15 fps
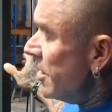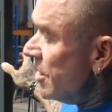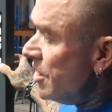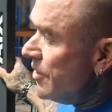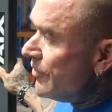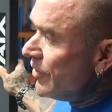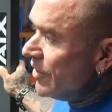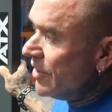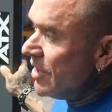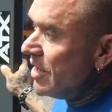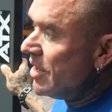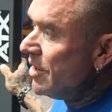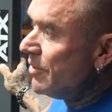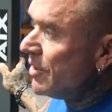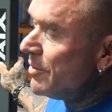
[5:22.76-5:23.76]
even
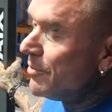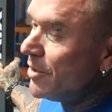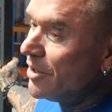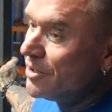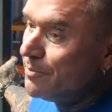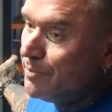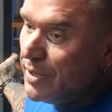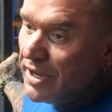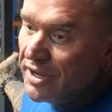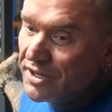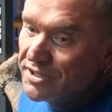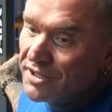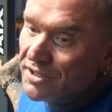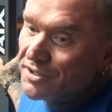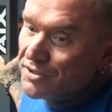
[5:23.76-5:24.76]
at my
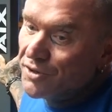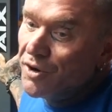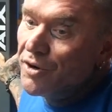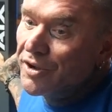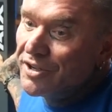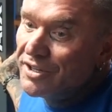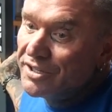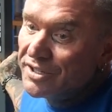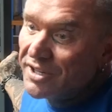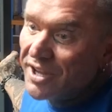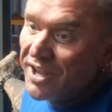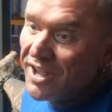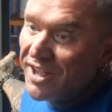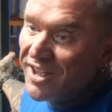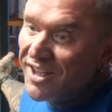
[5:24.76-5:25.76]
biggest and strongest,
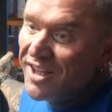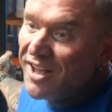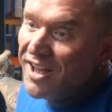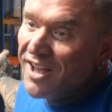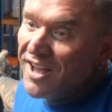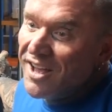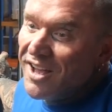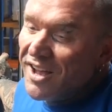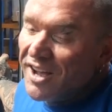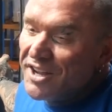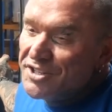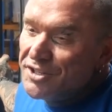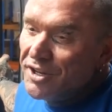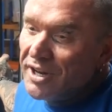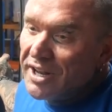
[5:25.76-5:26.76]
I
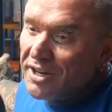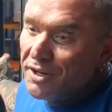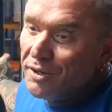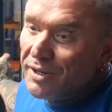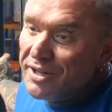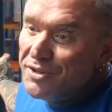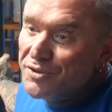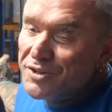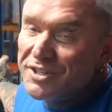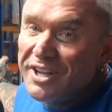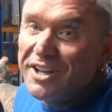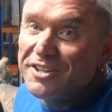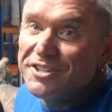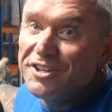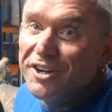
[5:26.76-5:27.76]
still had little injuries
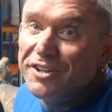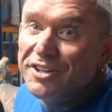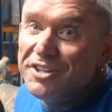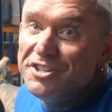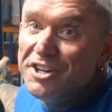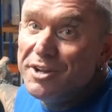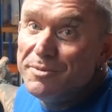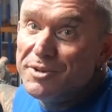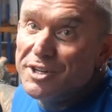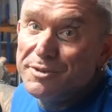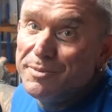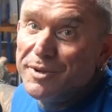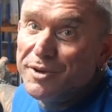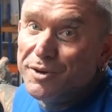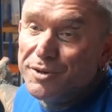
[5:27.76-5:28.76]
outside the gym just
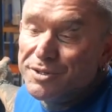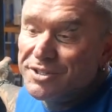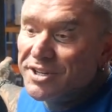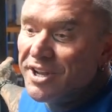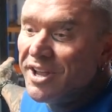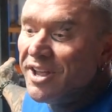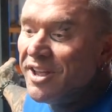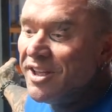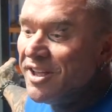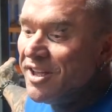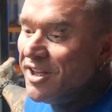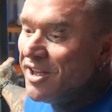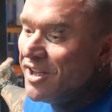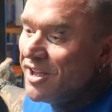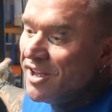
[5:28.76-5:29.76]
yeah. because
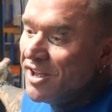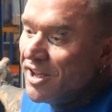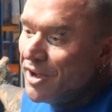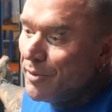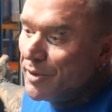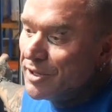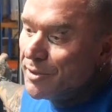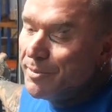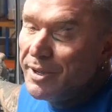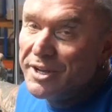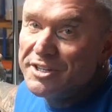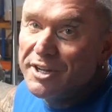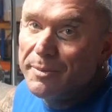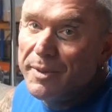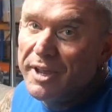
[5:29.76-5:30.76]
I went to
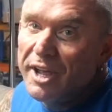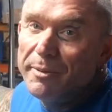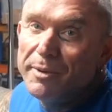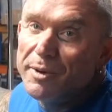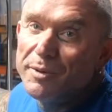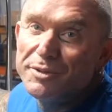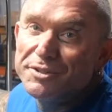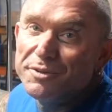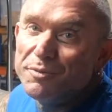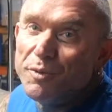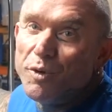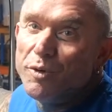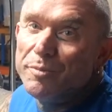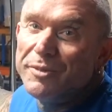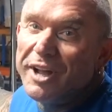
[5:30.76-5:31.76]
pick something up, I wasn't
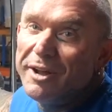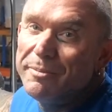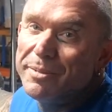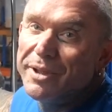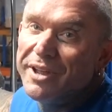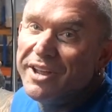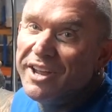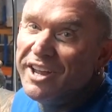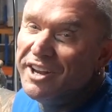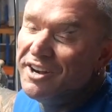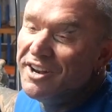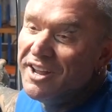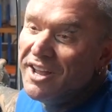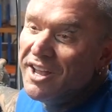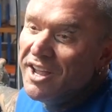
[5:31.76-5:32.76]
warmed up.
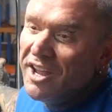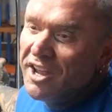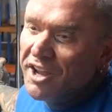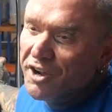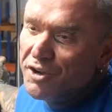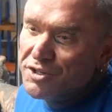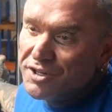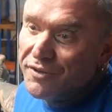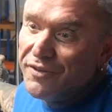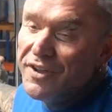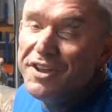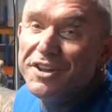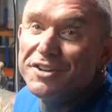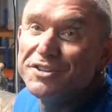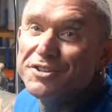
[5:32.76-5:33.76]
And because you
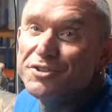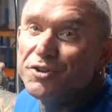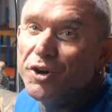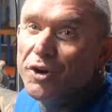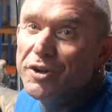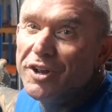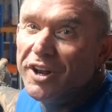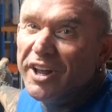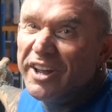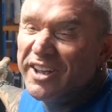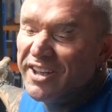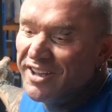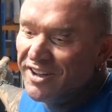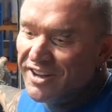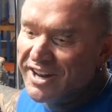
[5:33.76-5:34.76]
think you're strong, you're like,
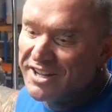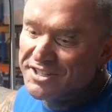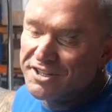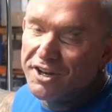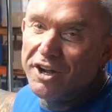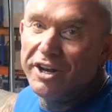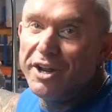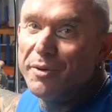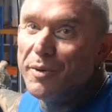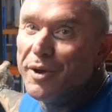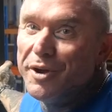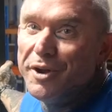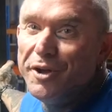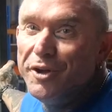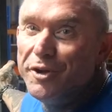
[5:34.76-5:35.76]
oh, that's light. it
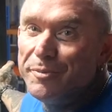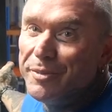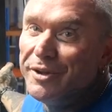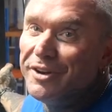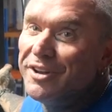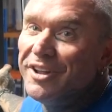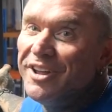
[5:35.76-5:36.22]
won't hurt. But